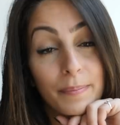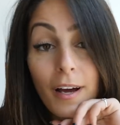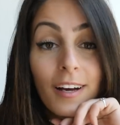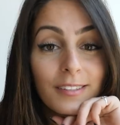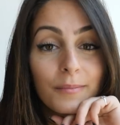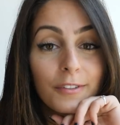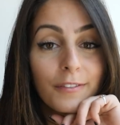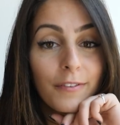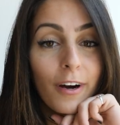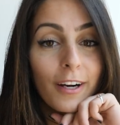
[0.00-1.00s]
it's been awesome so
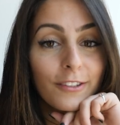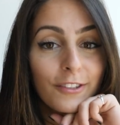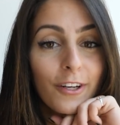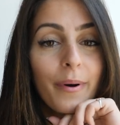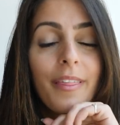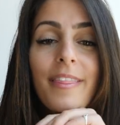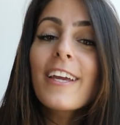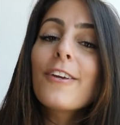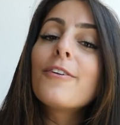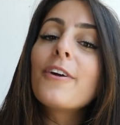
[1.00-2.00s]
far, so
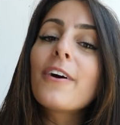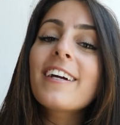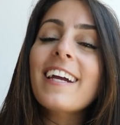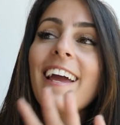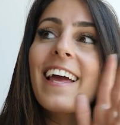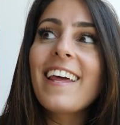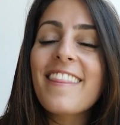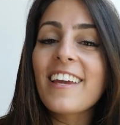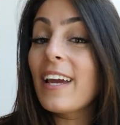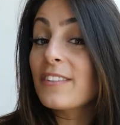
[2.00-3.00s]
thank you New York, and
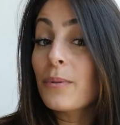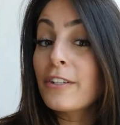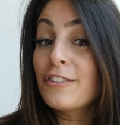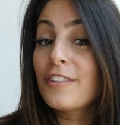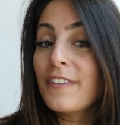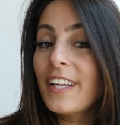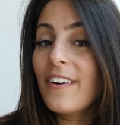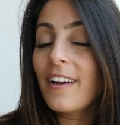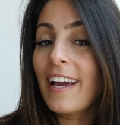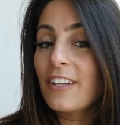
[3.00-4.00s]
thank you guys for watching this
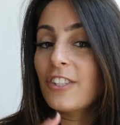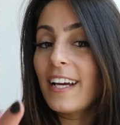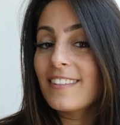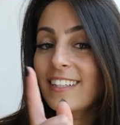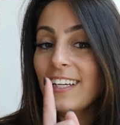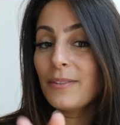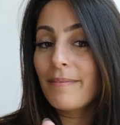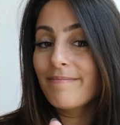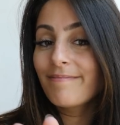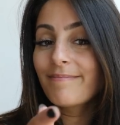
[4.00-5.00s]
video, and I'll catch you guys in the next
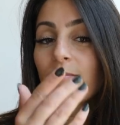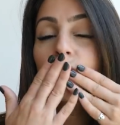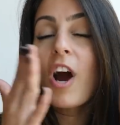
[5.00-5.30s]
one.